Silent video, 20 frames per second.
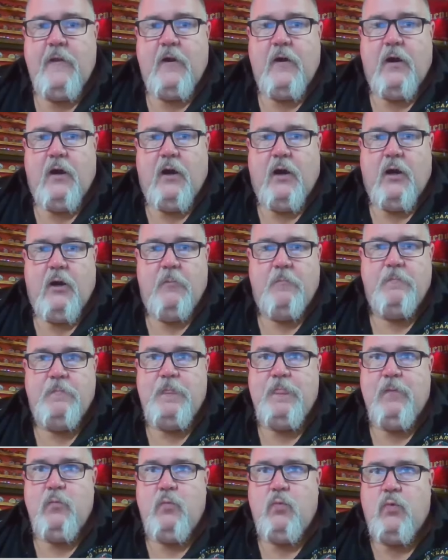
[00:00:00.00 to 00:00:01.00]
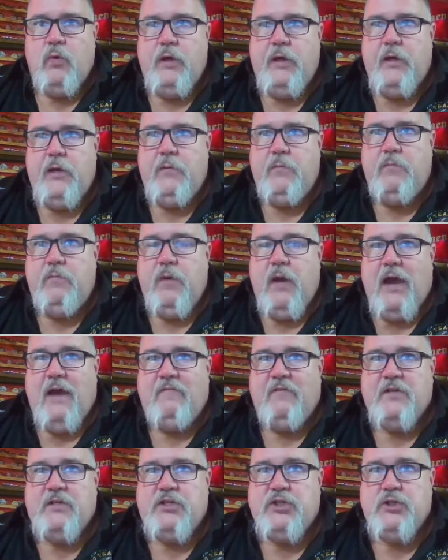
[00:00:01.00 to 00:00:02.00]
Um, we have
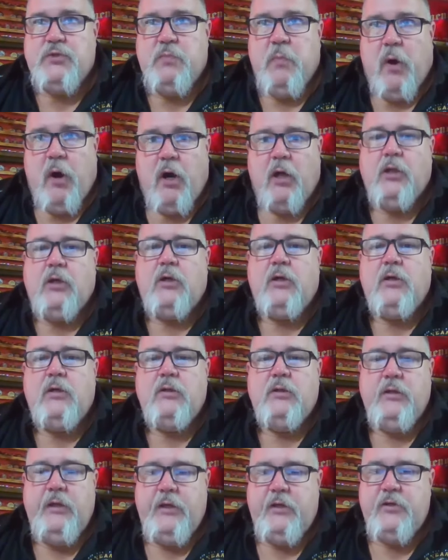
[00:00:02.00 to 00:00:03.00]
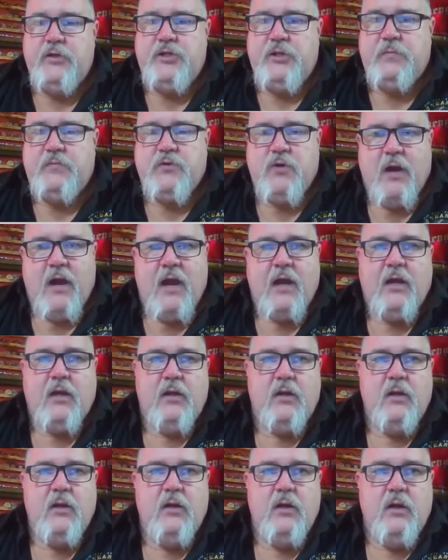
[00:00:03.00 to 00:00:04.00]
a smaller leadership track
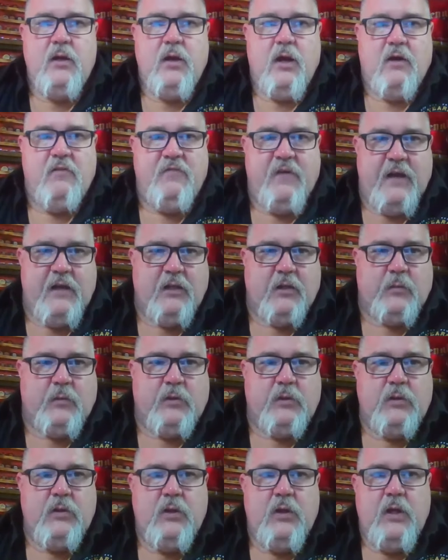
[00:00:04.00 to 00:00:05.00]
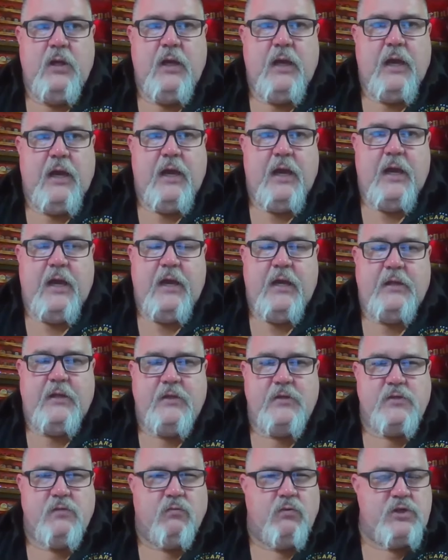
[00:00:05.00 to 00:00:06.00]
available, and
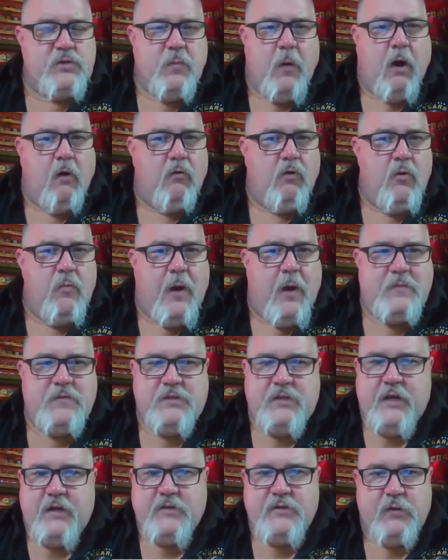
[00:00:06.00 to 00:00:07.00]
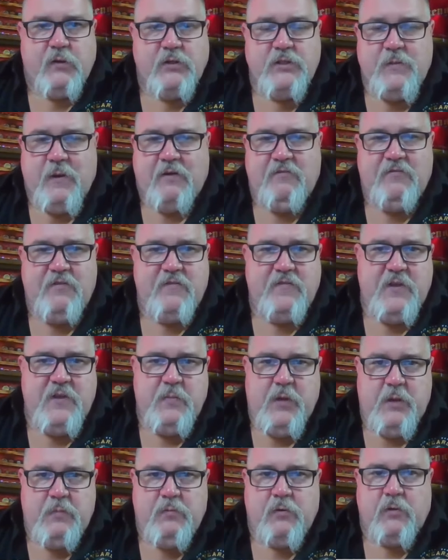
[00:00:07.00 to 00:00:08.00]
there's a small room upstairs that holds about 50
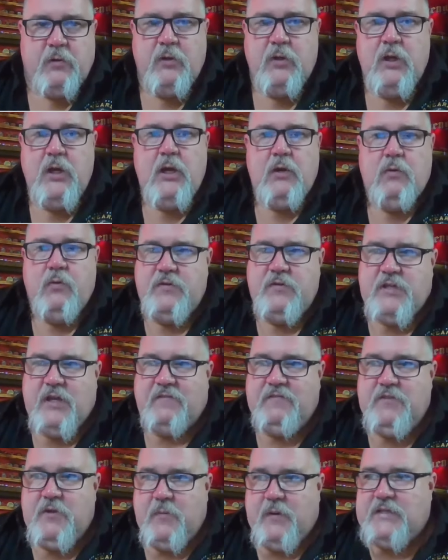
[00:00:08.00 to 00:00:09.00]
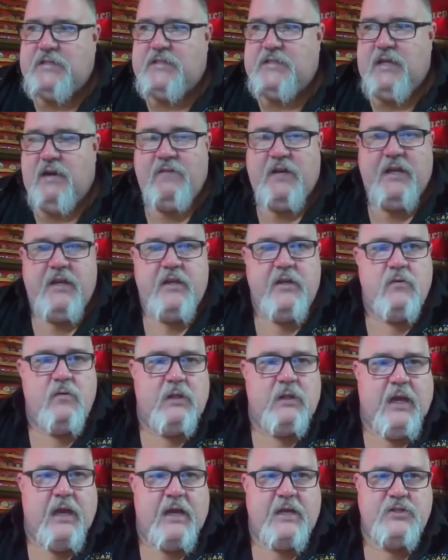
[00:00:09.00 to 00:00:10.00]
people. We stuffed about 70 into it
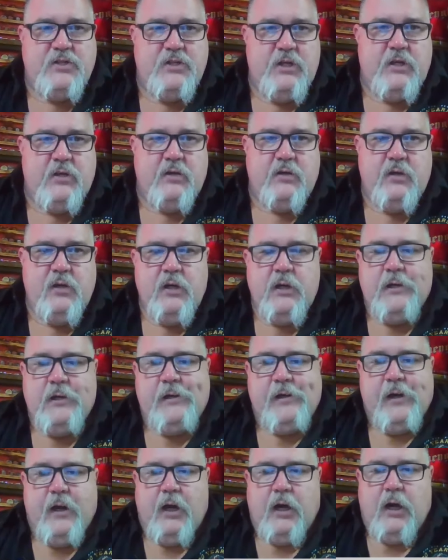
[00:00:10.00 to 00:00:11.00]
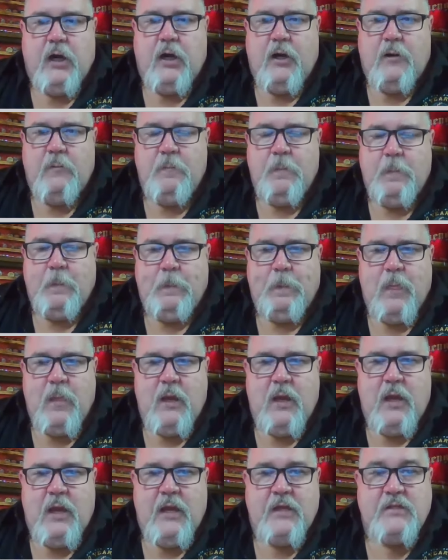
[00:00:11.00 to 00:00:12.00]
last year, um,
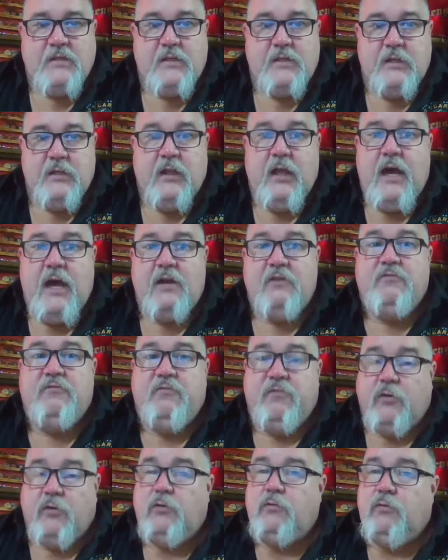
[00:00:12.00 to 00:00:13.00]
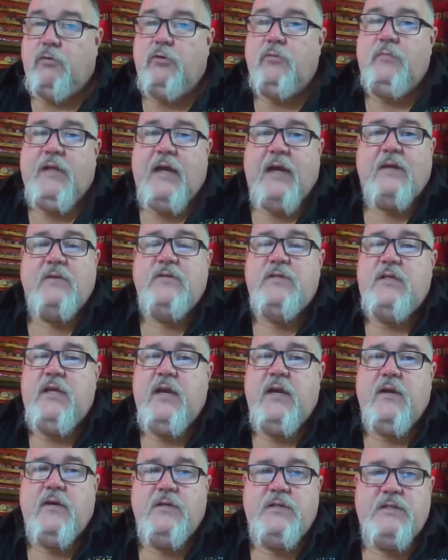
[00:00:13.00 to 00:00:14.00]
and still had a full room
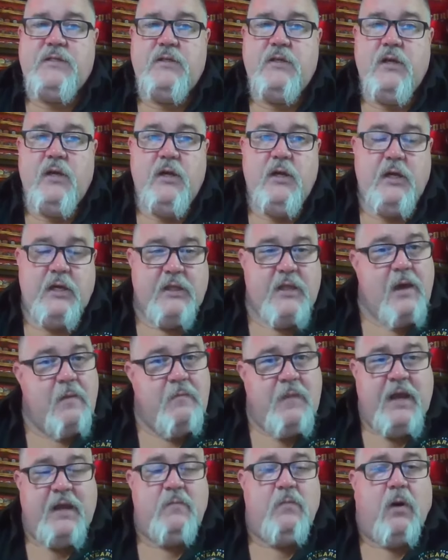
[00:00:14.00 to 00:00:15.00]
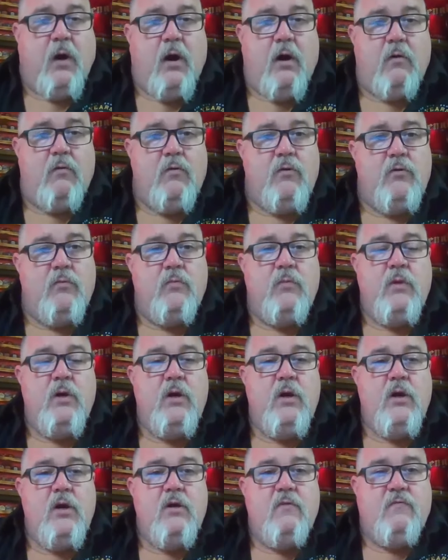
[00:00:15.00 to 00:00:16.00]
downstairs in that main ballroom
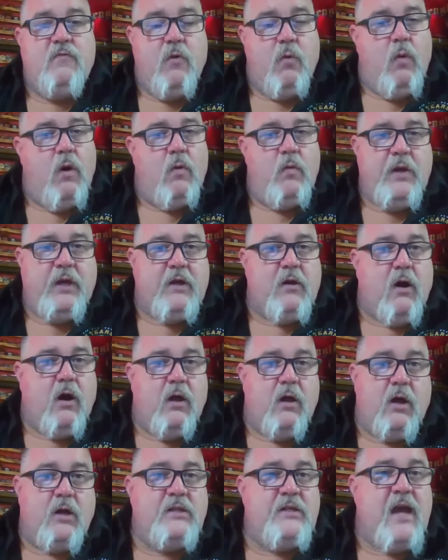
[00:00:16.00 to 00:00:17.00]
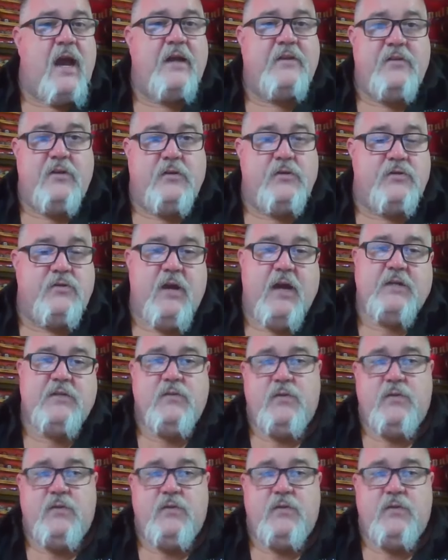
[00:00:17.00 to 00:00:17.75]
for what we call our tactical tracks.